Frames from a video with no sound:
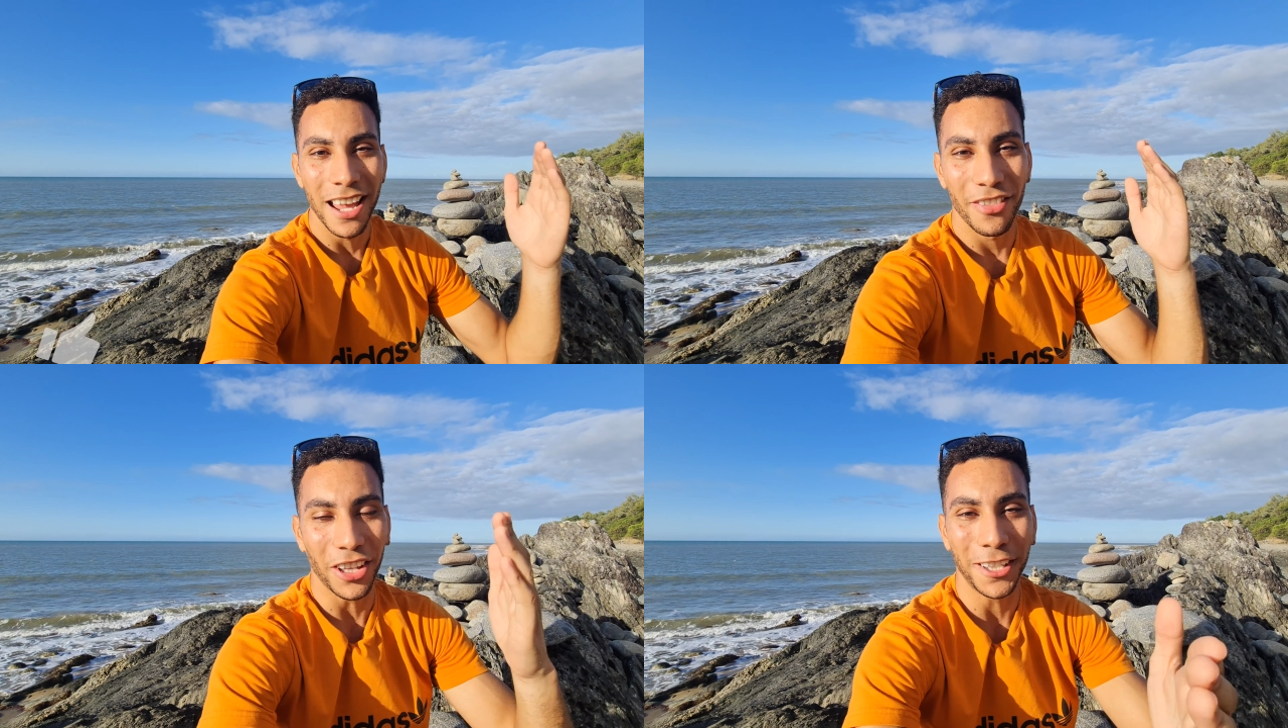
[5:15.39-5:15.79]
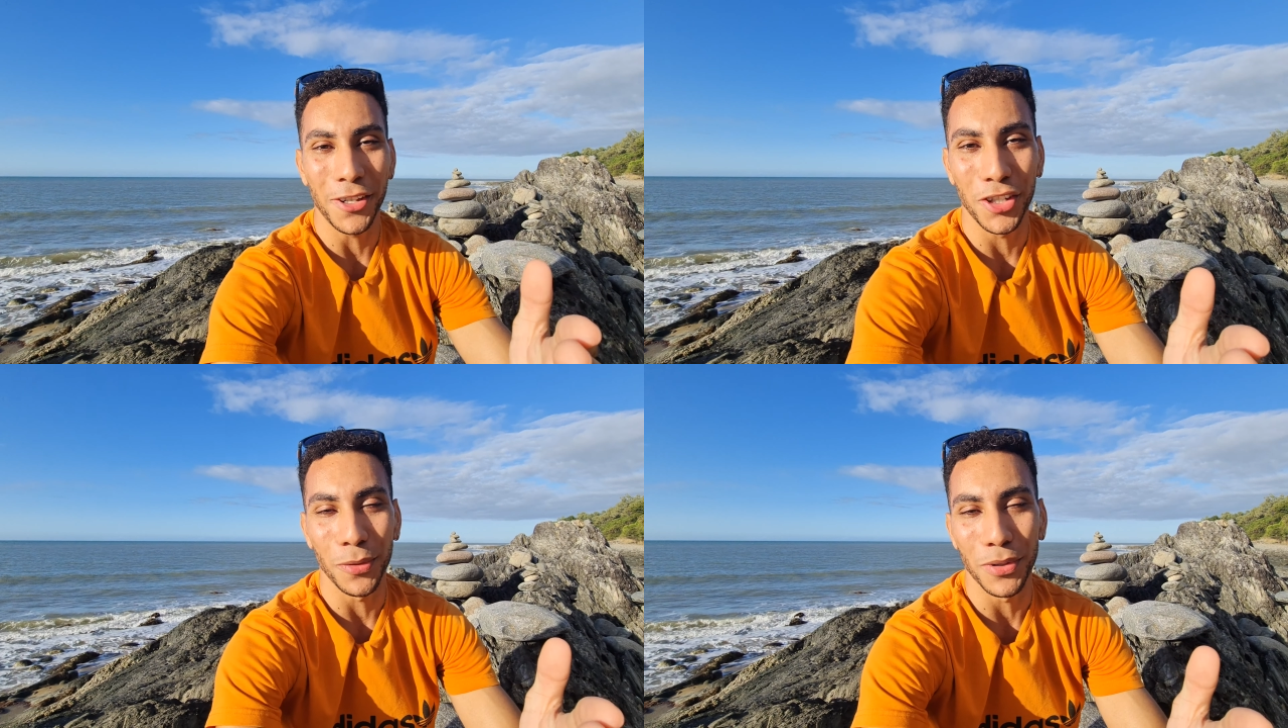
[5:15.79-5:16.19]
Thank
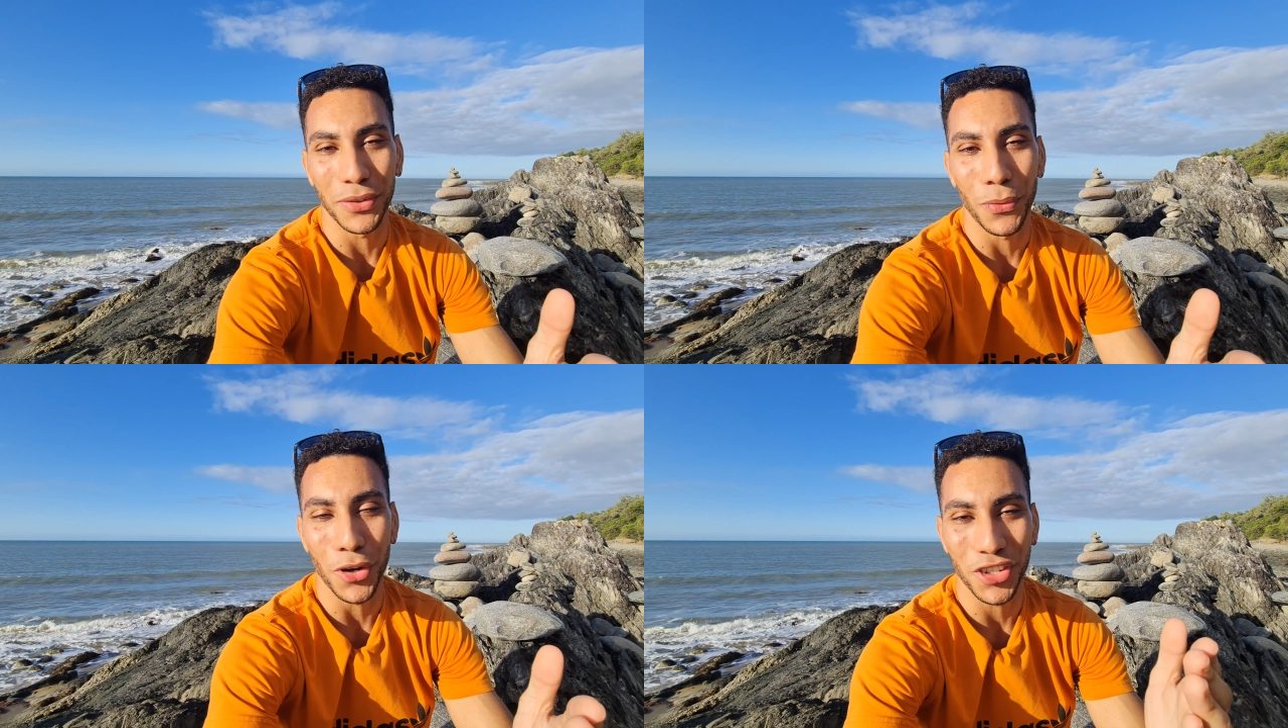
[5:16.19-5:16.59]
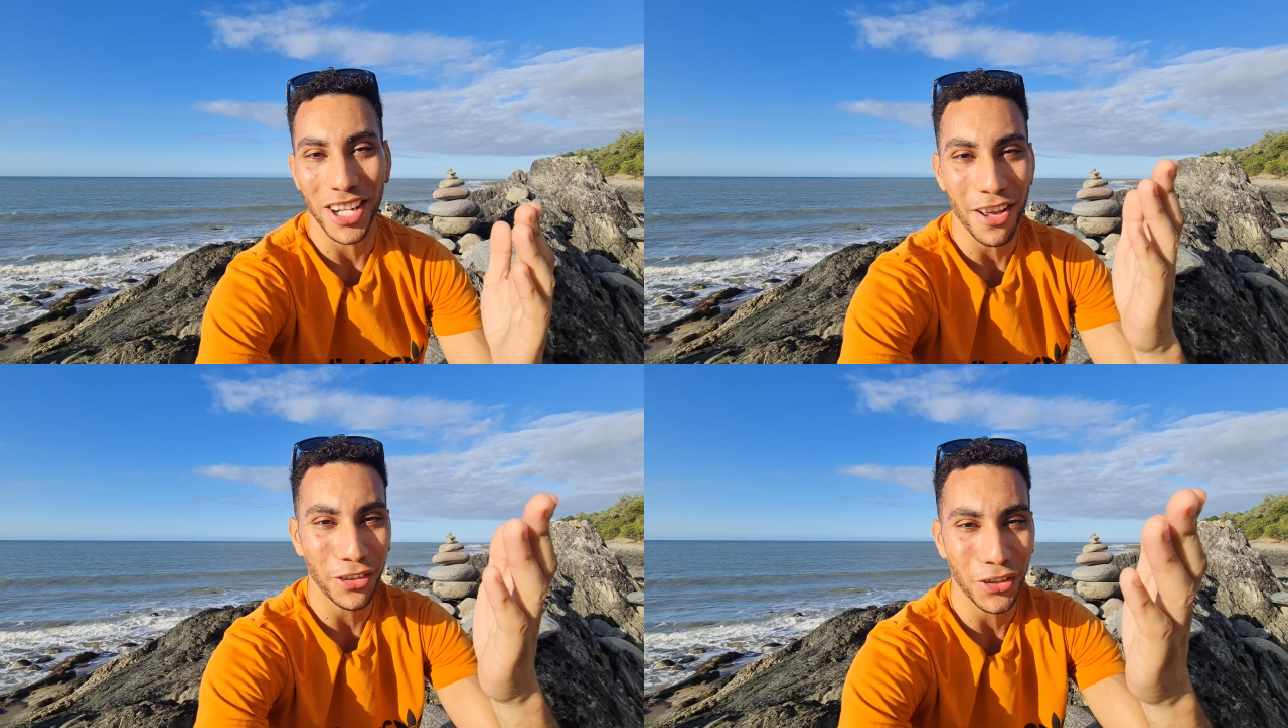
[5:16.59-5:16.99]
you so much for
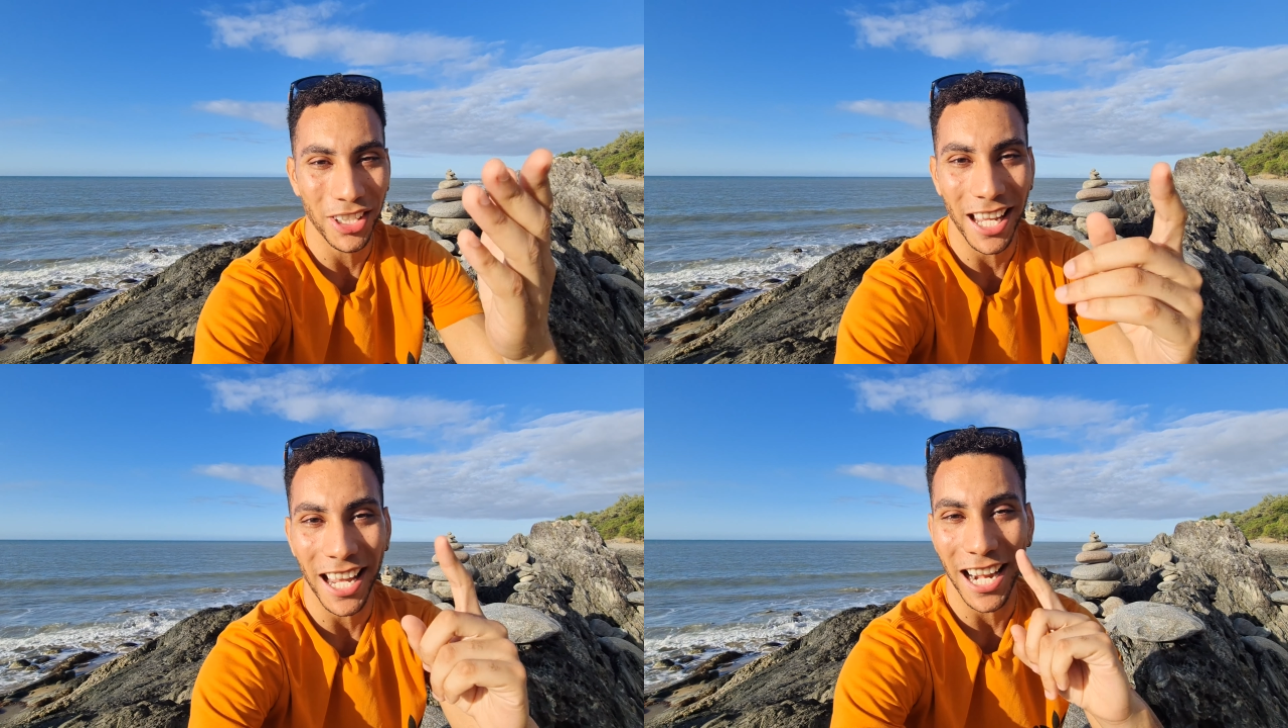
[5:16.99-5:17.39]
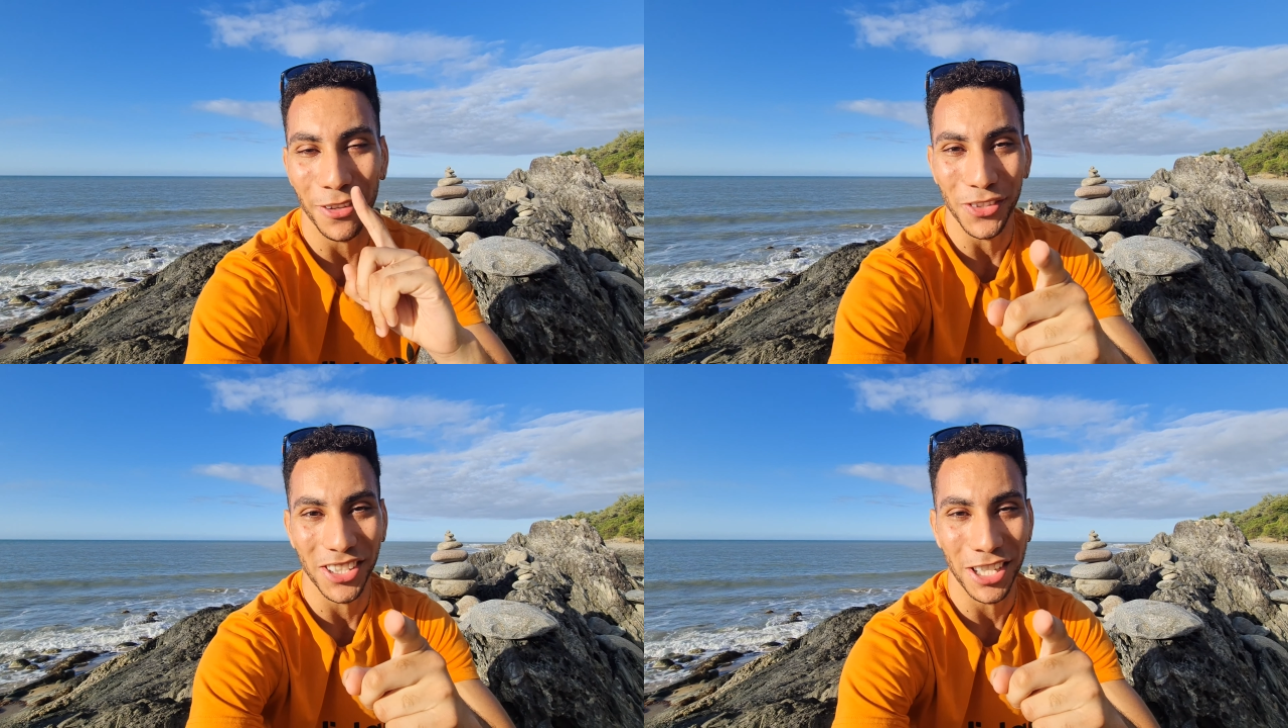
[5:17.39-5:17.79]
watching. Have a good day and I
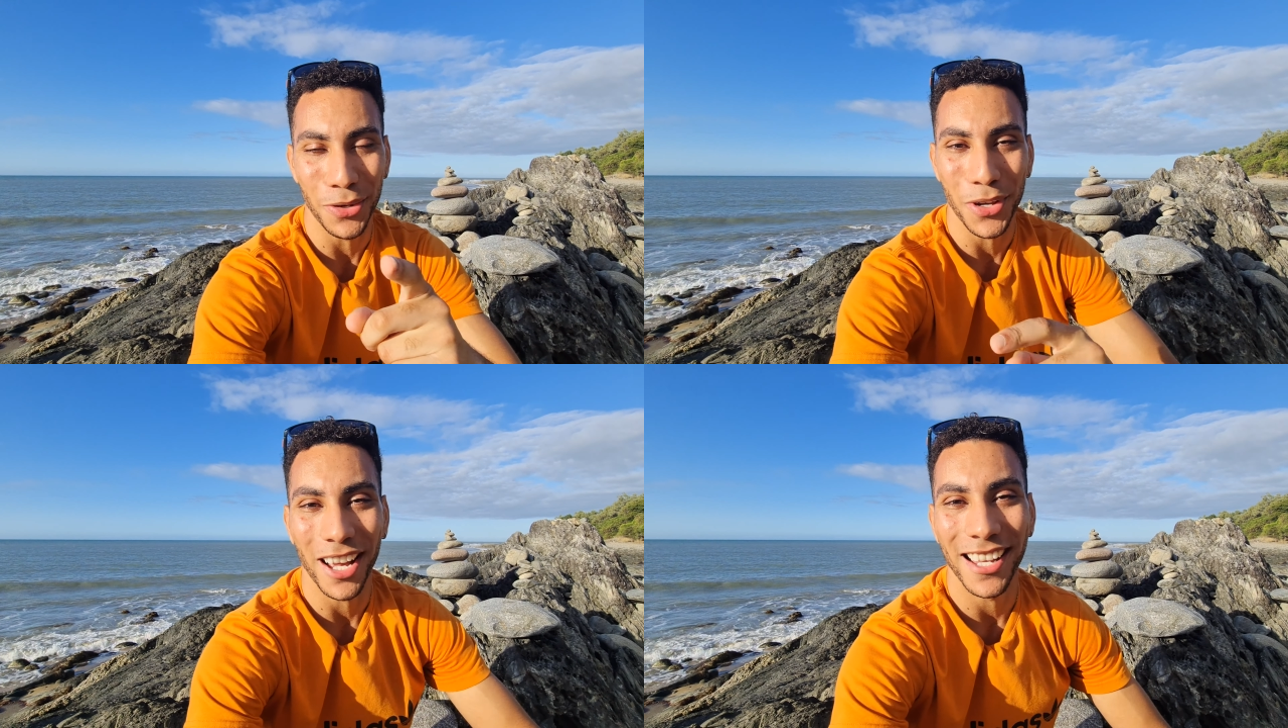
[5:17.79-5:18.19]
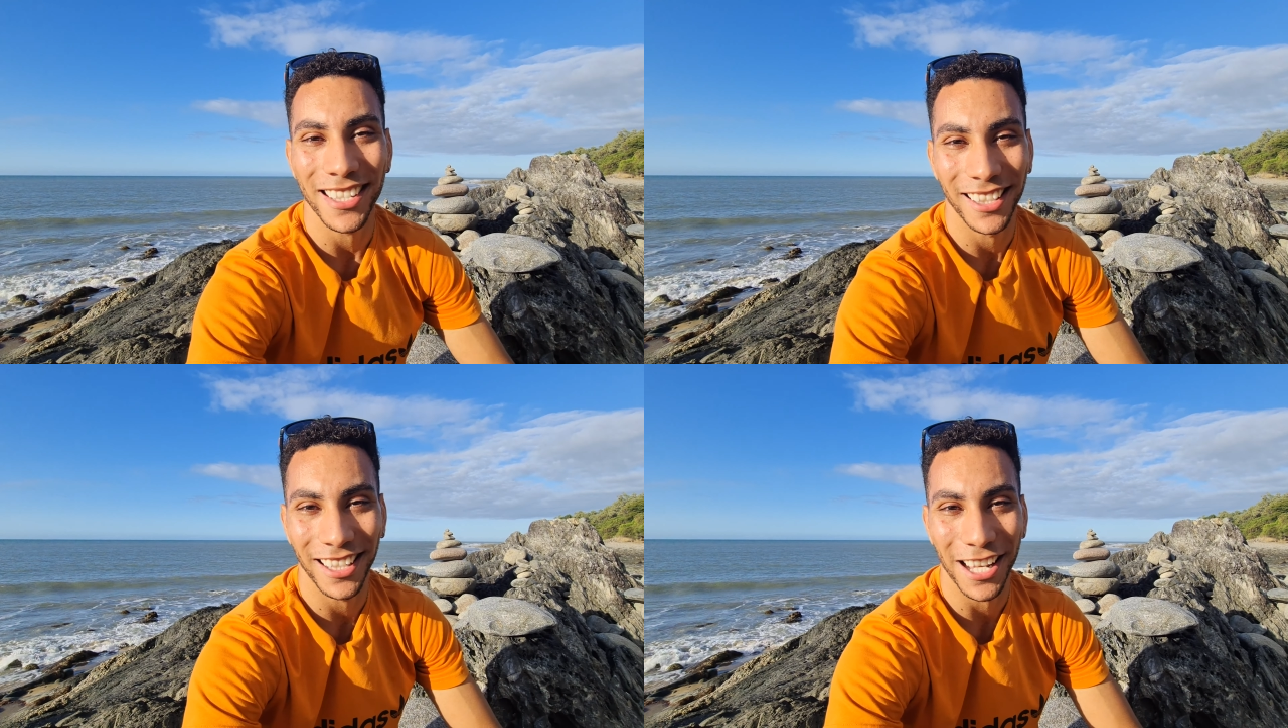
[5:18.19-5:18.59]
will see you
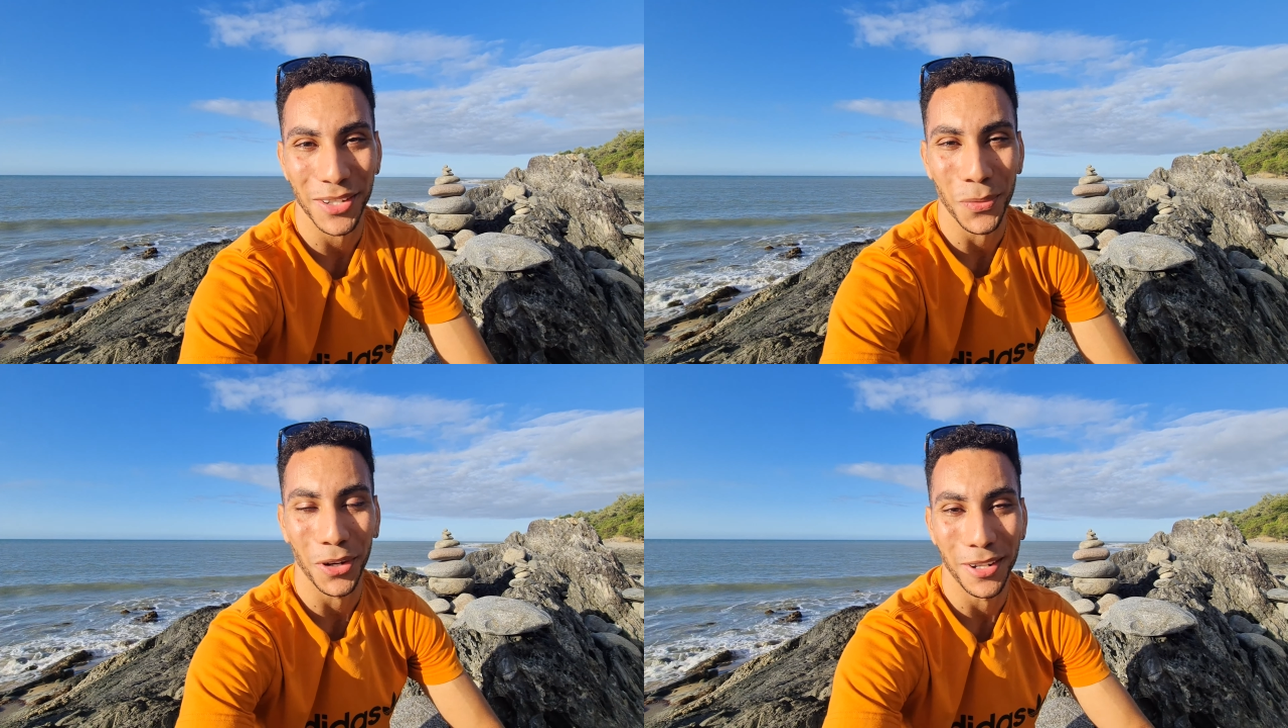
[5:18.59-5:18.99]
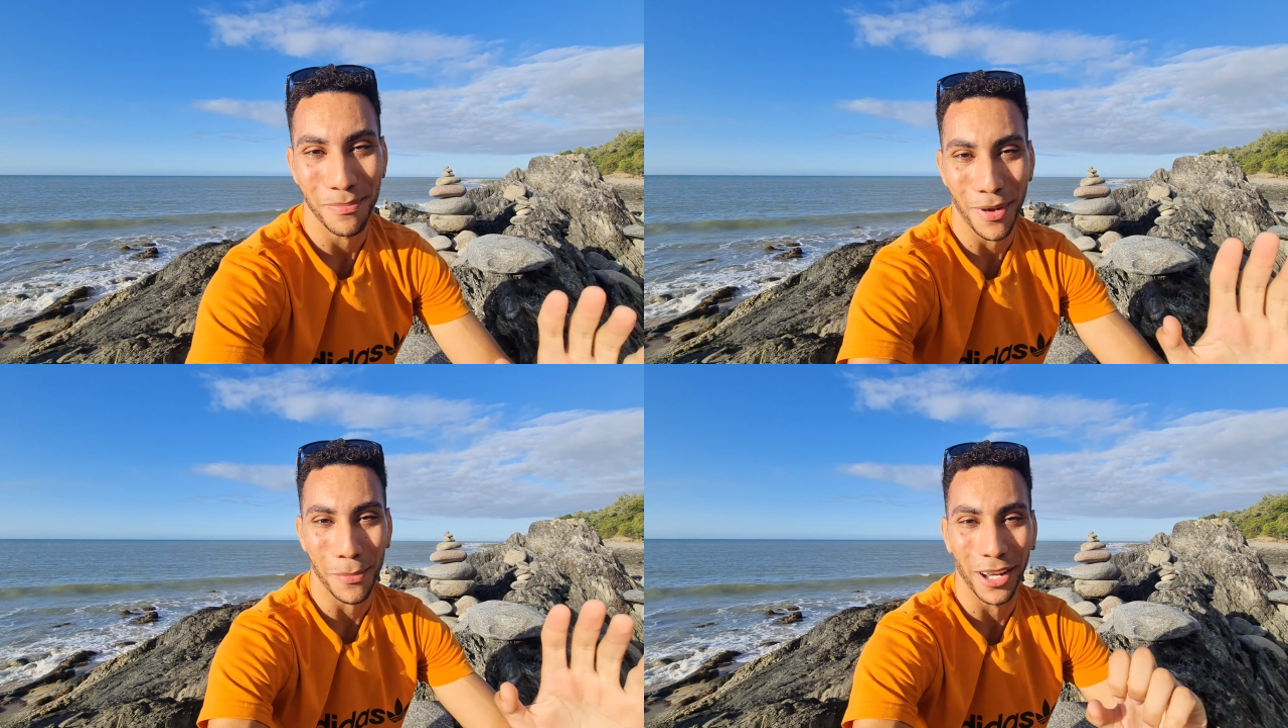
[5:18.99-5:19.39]
guys in the next one.
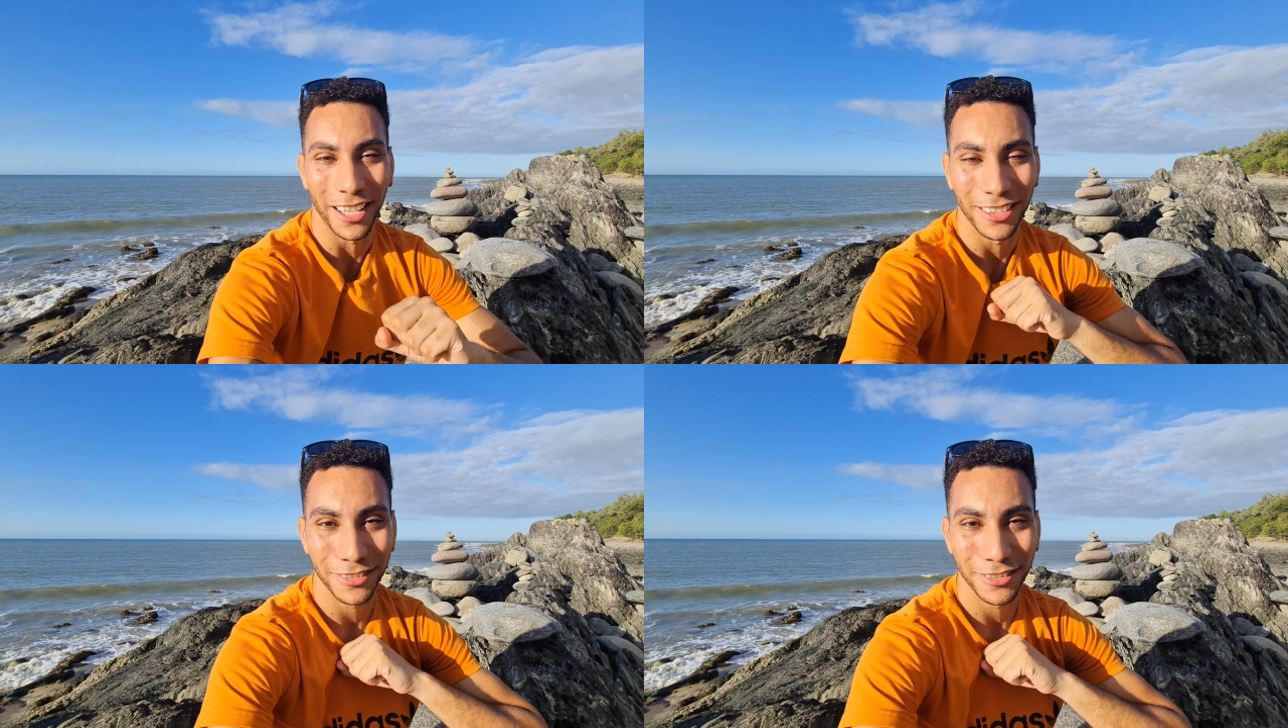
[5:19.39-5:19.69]
Bye-bye.